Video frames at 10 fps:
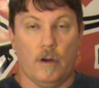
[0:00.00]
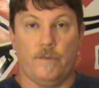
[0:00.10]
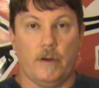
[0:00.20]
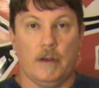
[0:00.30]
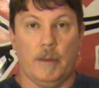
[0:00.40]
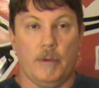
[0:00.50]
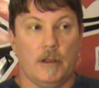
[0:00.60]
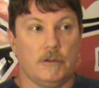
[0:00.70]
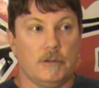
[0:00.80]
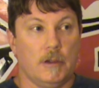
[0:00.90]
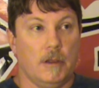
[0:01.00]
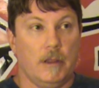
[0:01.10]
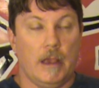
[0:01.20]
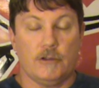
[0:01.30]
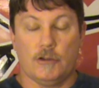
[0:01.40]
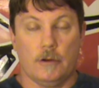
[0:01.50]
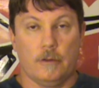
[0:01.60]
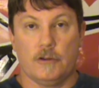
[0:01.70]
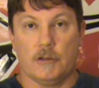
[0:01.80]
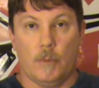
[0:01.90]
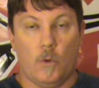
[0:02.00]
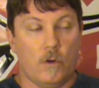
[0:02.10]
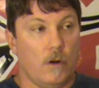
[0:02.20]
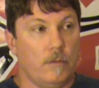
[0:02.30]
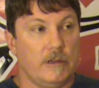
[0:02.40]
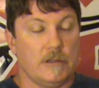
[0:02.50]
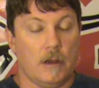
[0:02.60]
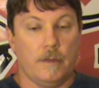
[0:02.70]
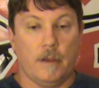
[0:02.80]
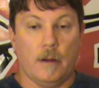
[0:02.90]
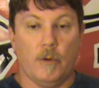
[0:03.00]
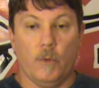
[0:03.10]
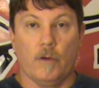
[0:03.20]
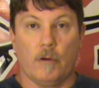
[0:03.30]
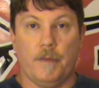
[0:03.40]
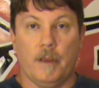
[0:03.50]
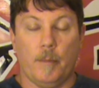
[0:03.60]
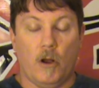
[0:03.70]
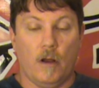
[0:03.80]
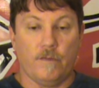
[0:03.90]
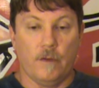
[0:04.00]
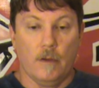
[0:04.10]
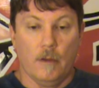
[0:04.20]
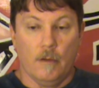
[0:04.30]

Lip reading: we're a friendly bunch. Yeah, sure, there's some old cronies on there, but we'll run them off.